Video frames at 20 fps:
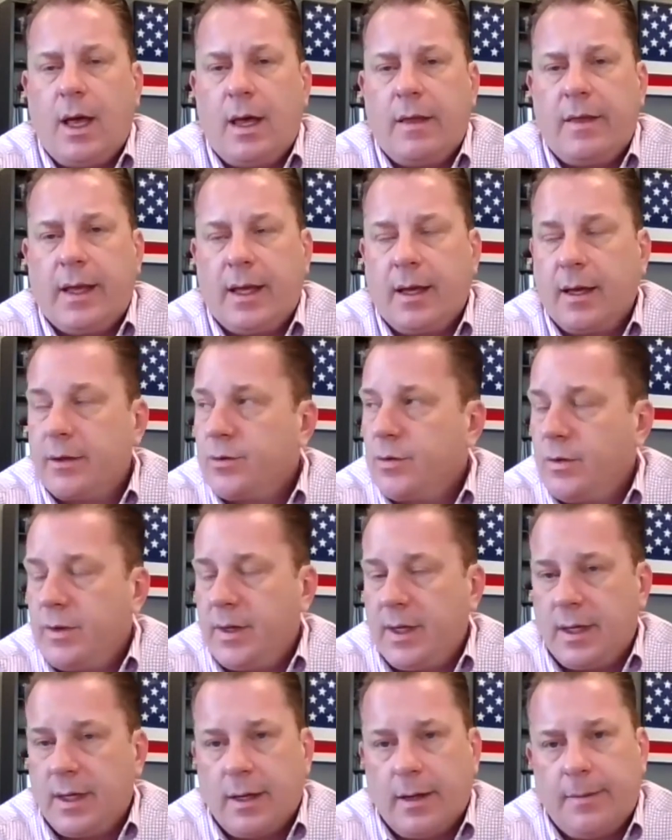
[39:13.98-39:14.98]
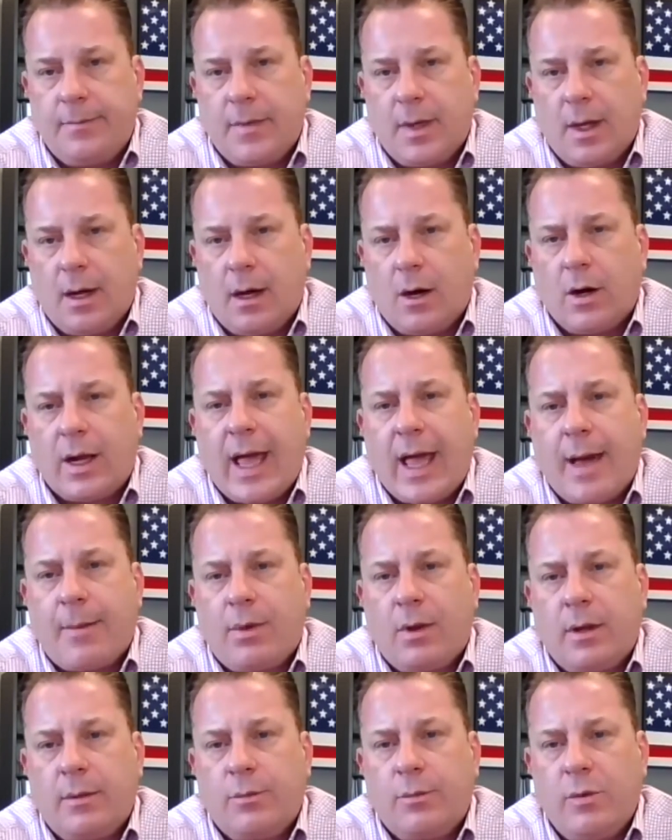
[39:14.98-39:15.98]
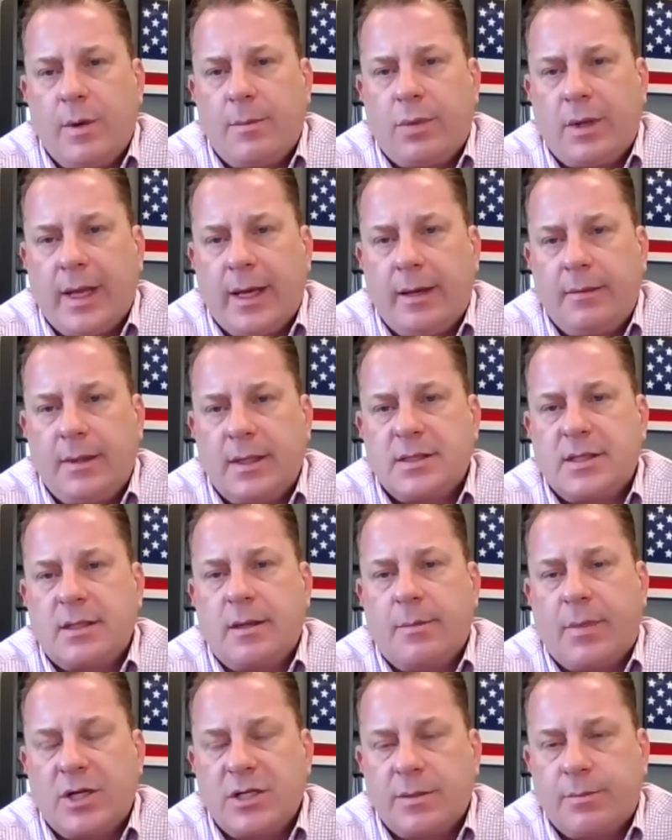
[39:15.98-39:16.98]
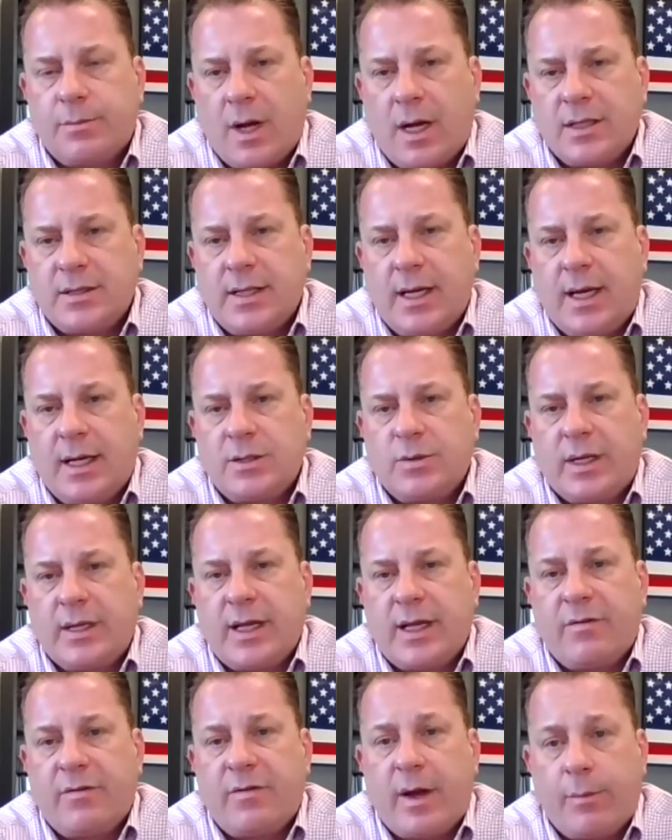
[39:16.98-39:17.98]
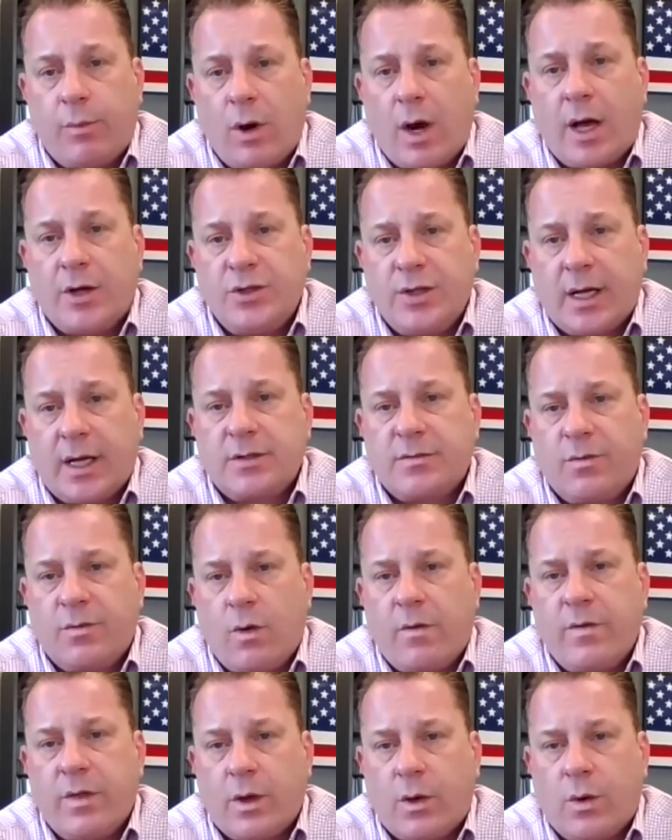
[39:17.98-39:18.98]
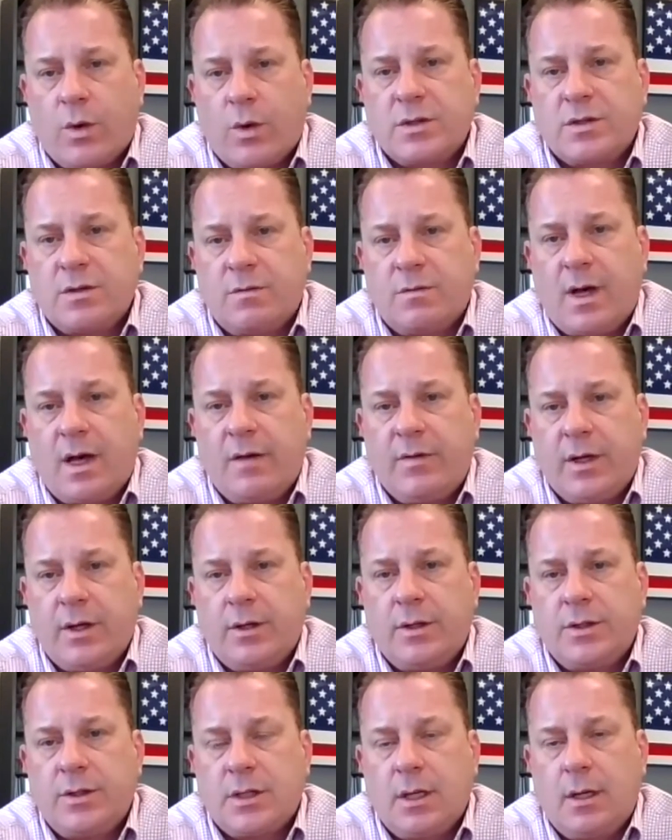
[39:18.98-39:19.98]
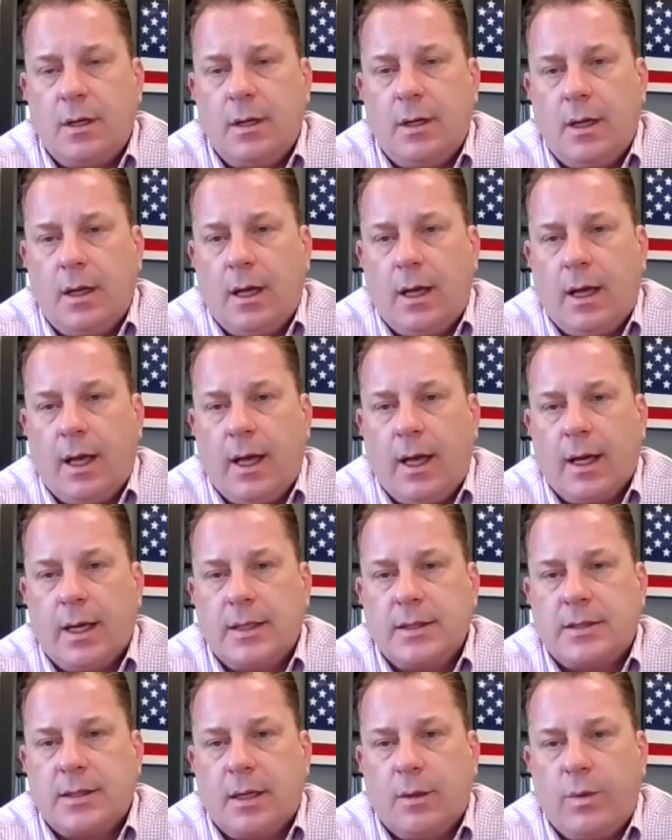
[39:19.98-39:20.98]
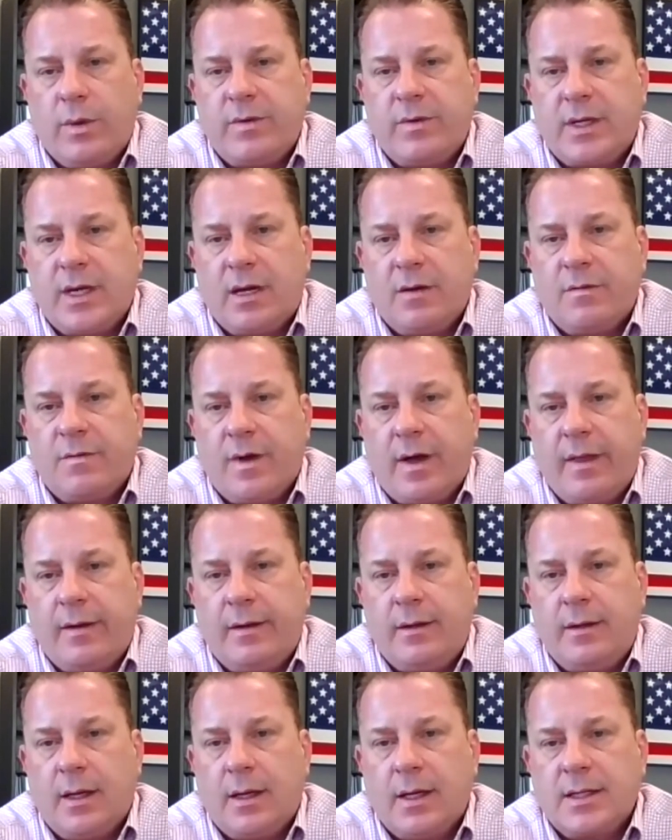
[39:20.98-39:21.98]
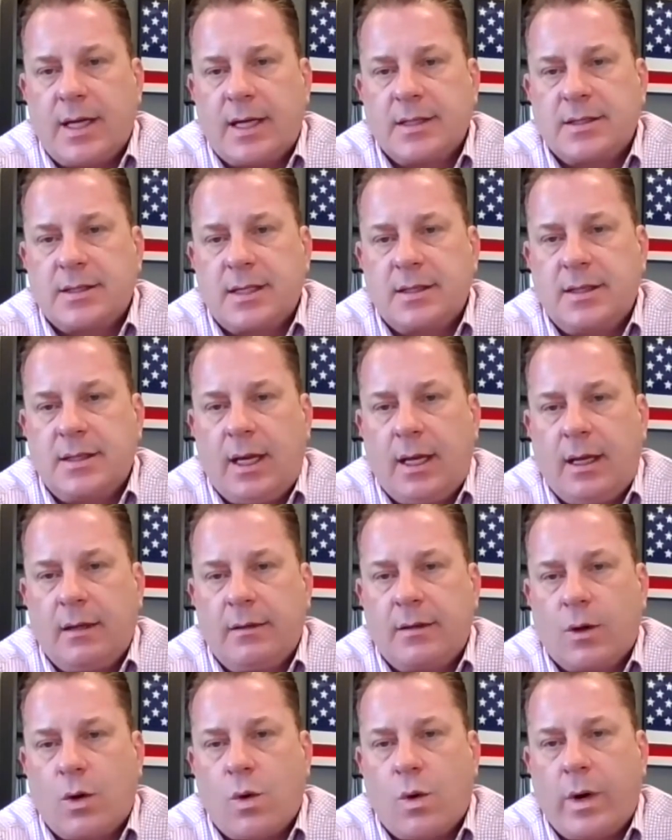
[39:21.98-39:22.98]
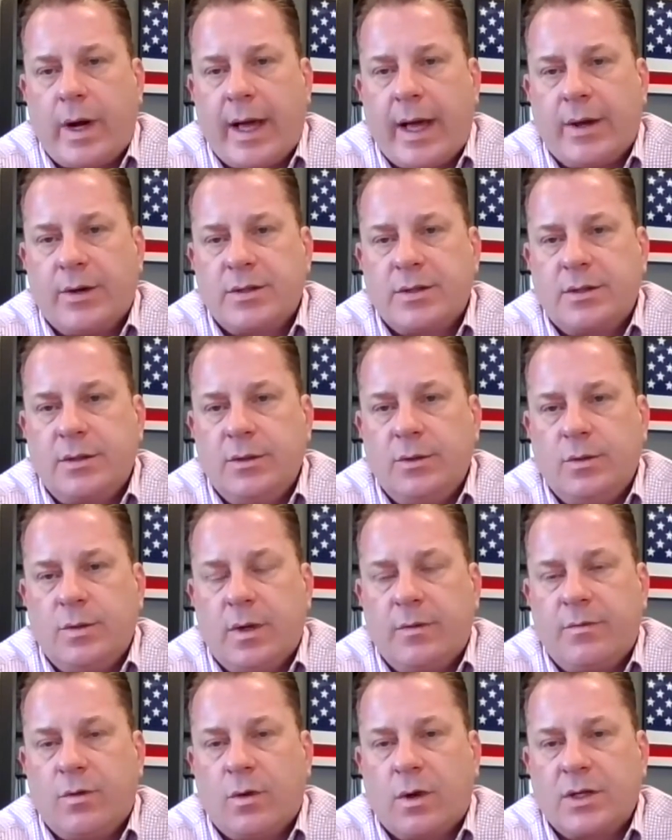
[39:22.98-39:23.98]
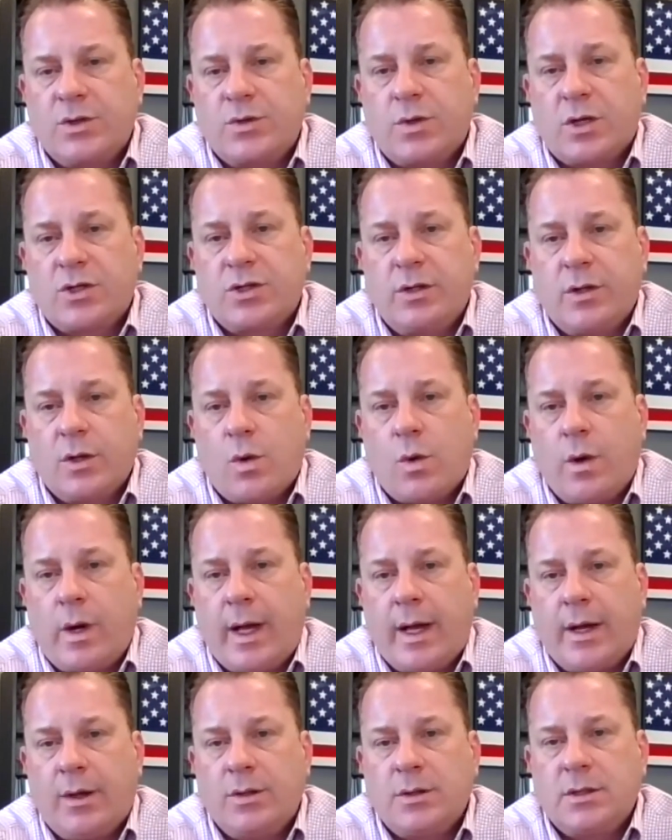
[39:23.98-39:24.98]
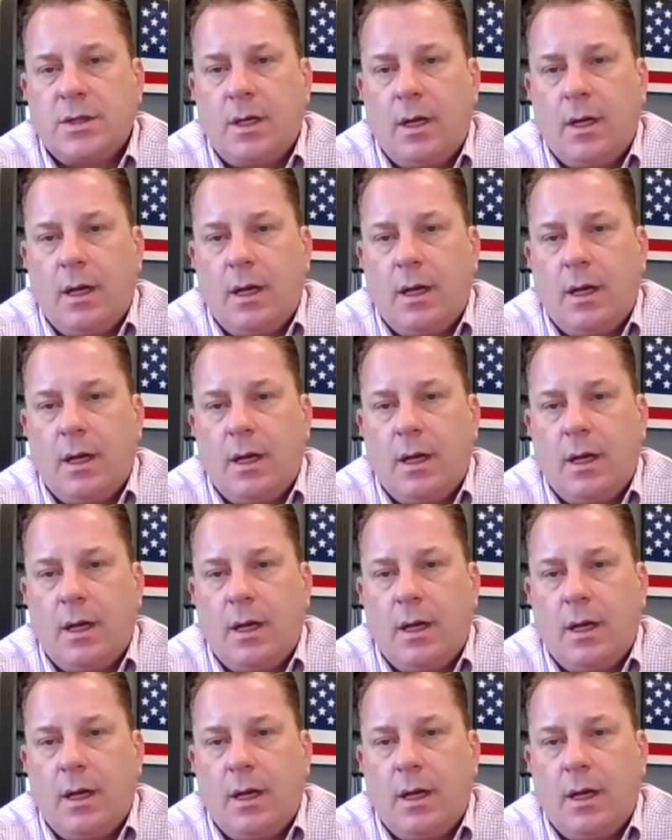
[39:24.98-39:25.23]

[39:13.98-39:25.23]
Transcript: through our capital improvement plan, it's the budget process. We identify projects for over the course of 5 years, and we've identified as a city the courthouse for construction of the courthouse,